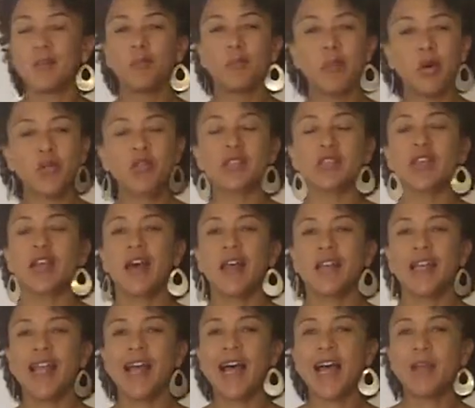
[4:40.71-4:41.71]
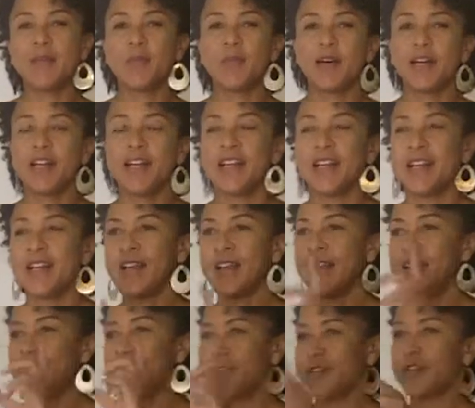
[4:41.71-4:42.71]
mostly online, but
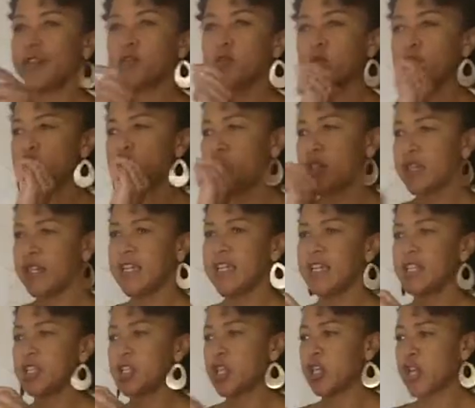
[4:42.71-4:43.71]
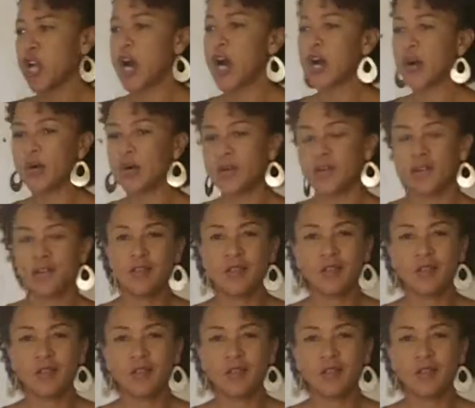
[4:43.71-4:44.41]
here's what you need to know.